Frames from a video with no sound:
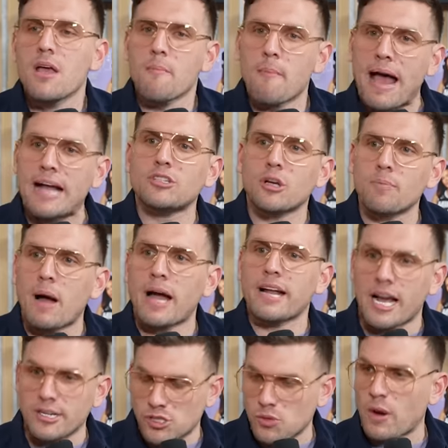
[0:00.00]
Magic Mind,
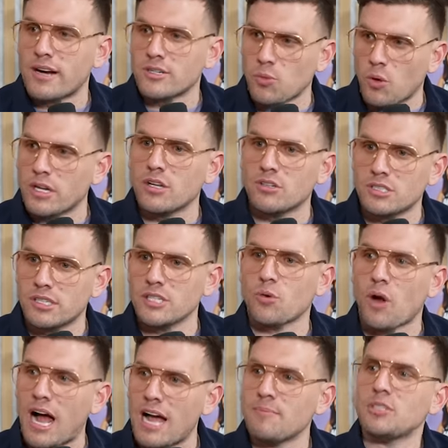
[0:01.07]
I swear, is one of those things
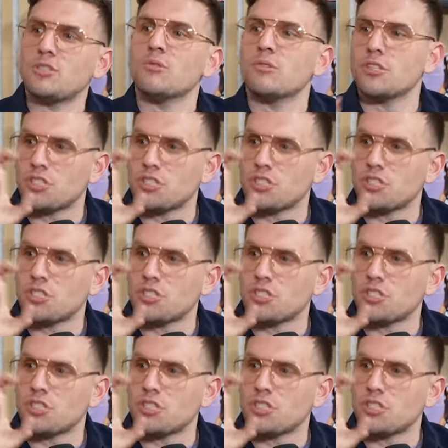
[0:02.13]
where I've been doing